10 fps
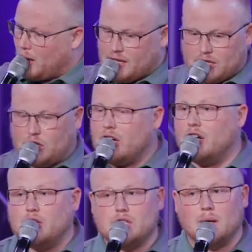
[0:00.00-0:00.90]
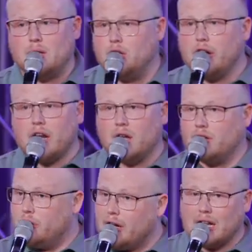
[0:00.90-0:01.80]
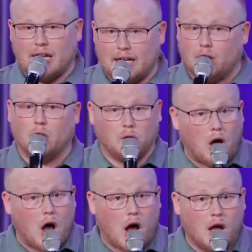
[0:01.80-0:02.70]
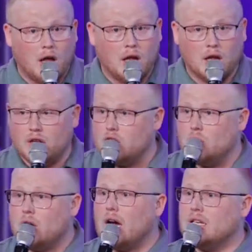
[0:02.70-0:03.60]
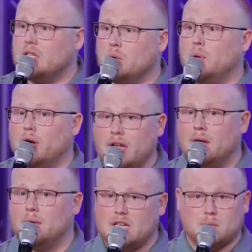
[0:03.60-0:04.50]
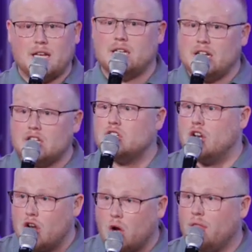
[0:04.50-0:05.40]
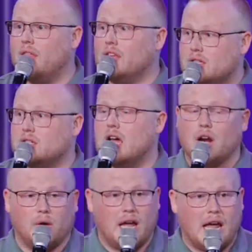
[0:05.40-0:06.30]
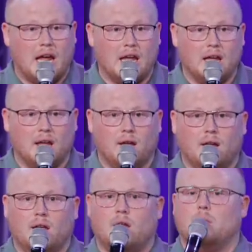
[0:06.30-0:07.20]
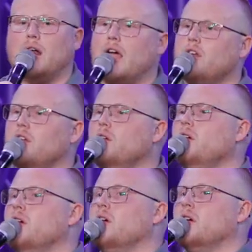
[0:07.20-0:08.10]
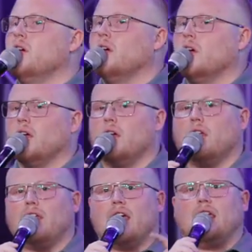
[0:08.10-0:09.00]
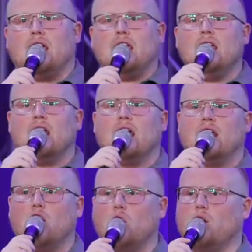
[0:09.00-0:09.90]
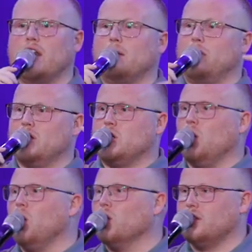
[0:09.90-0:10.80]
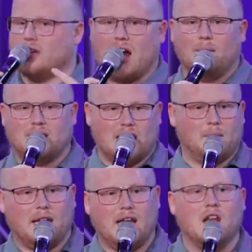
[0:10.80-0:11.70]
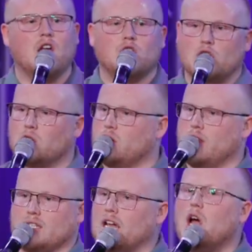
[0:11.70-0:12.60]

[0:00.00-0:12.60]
Bryson, you gotta do something. You gotta, you gotta lay down the law. You got to put him in his place. He needs to know that this is not okay. But I knew that he had already been told time and time again, don't do this.